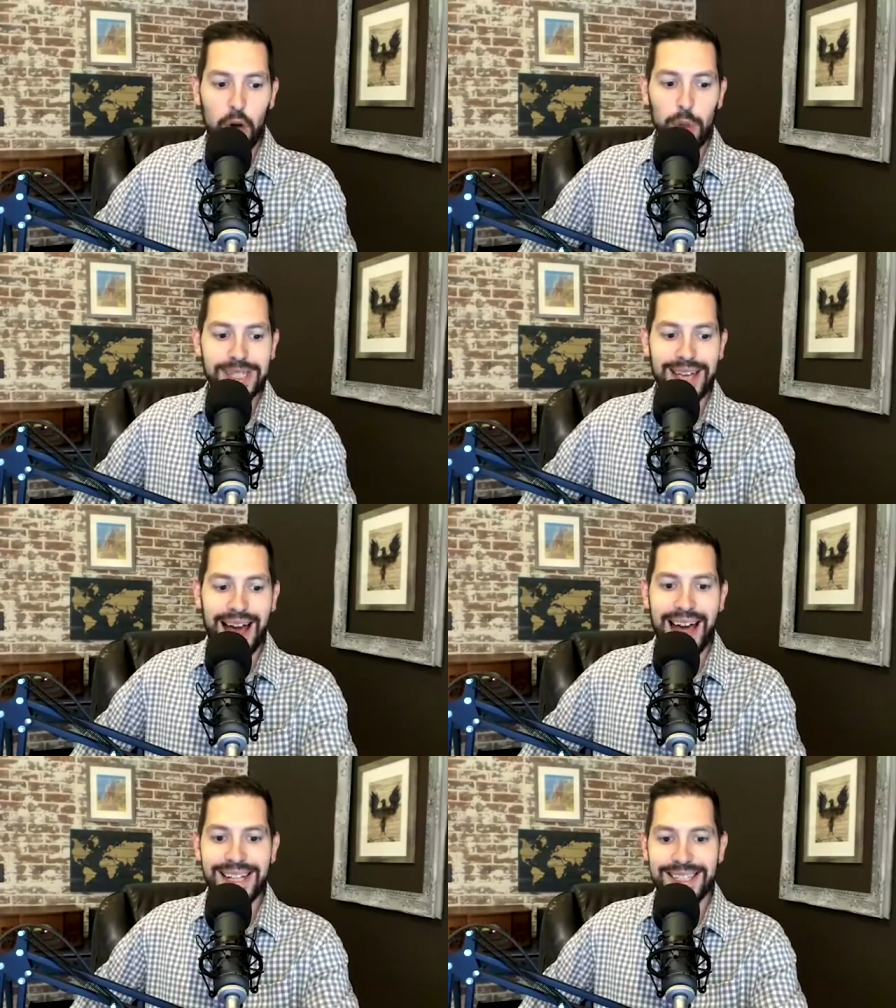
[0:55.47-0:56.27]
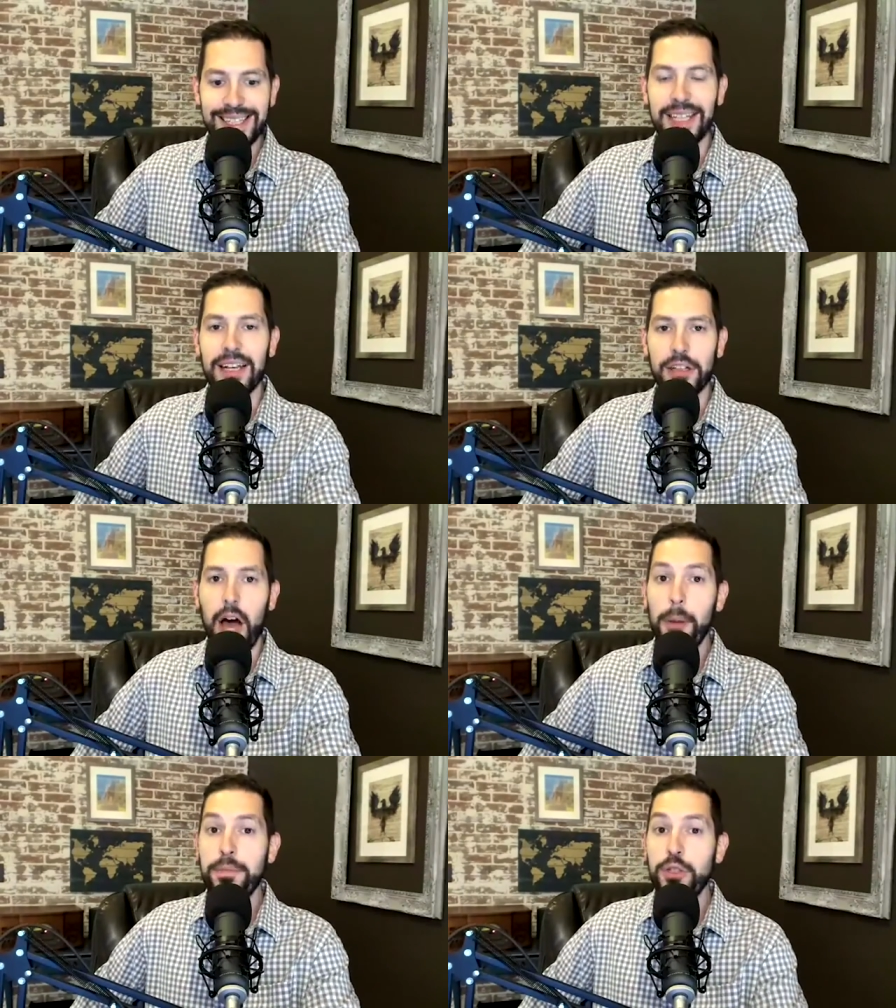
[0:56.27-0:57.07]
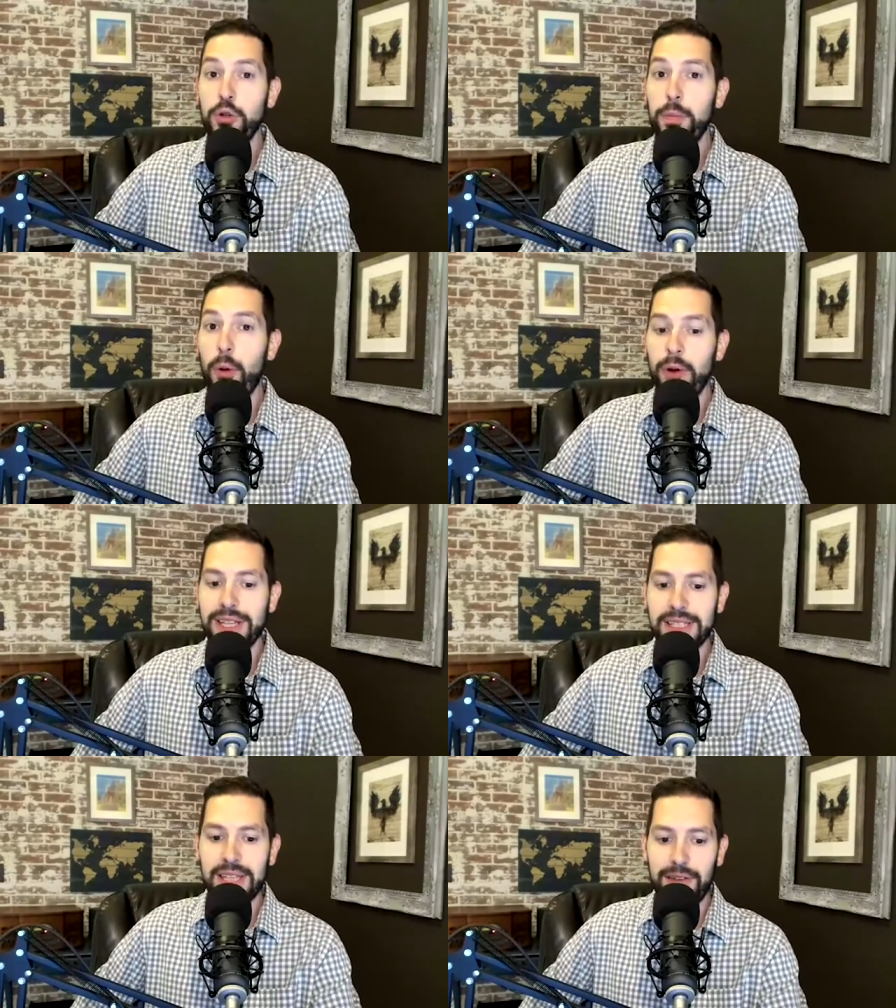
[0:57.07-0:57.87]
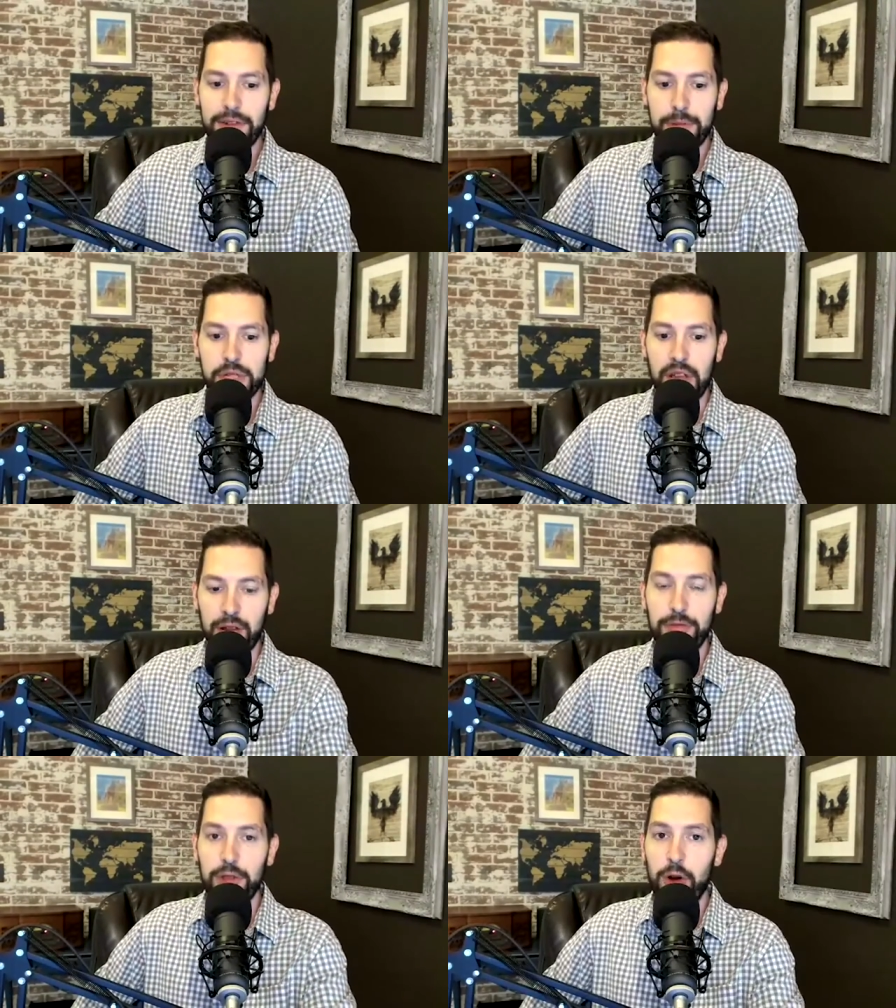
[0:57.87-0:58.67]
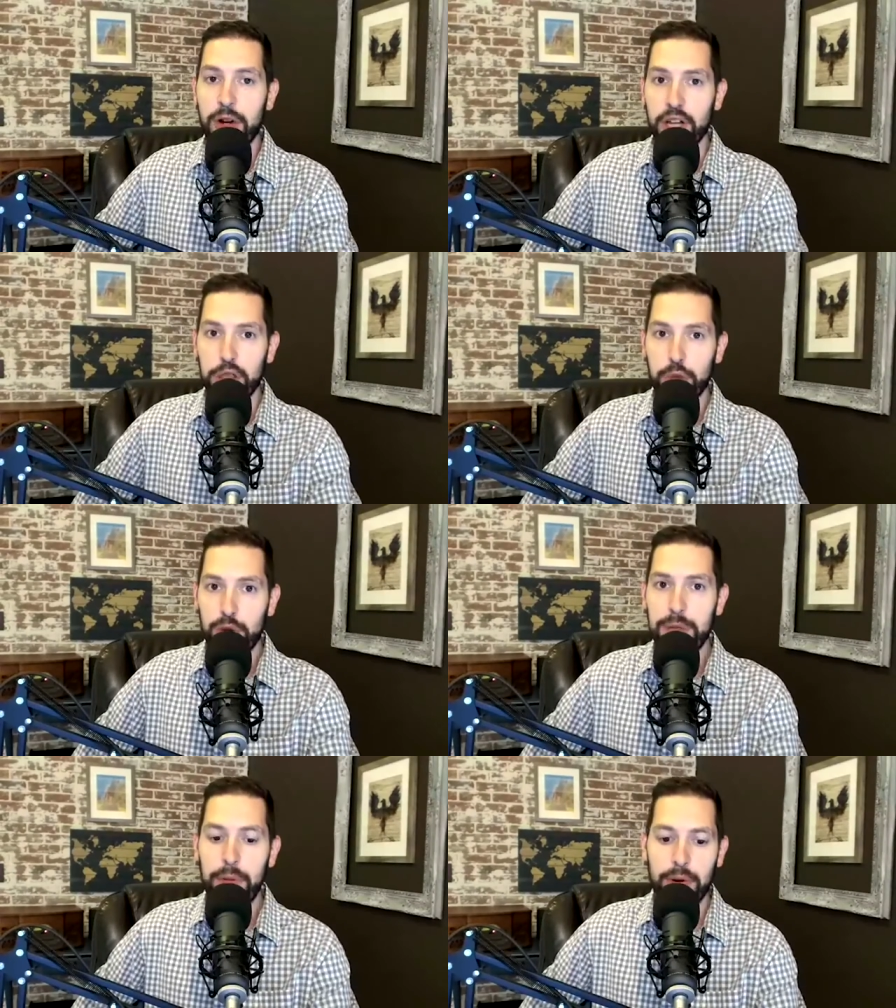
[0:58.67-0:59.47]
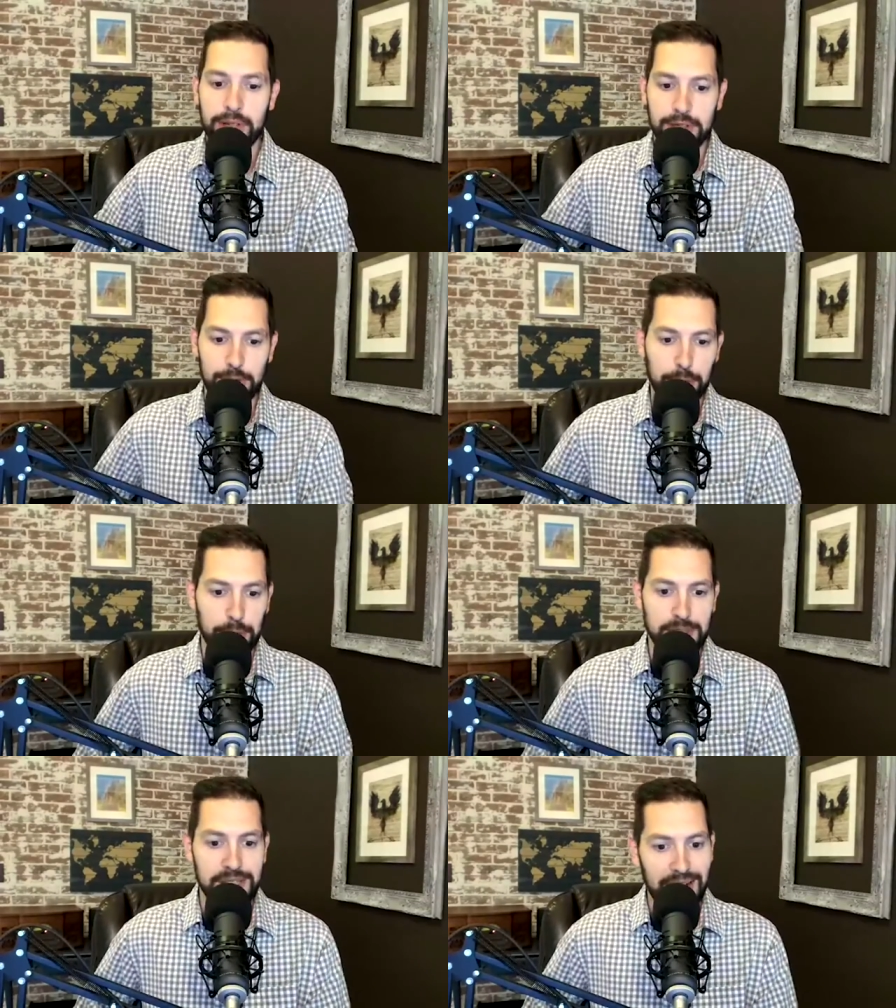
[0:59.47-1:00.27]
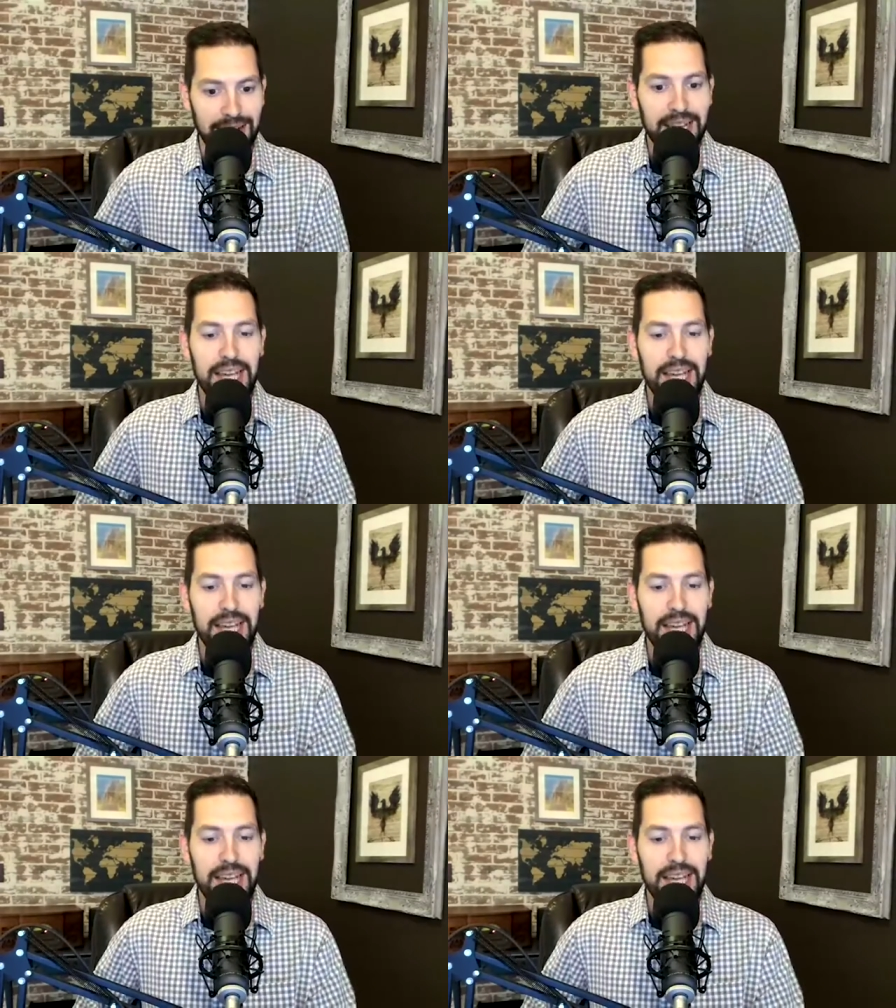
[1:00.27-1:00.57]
Wisconsin up 2.7%. Florida 3.2%.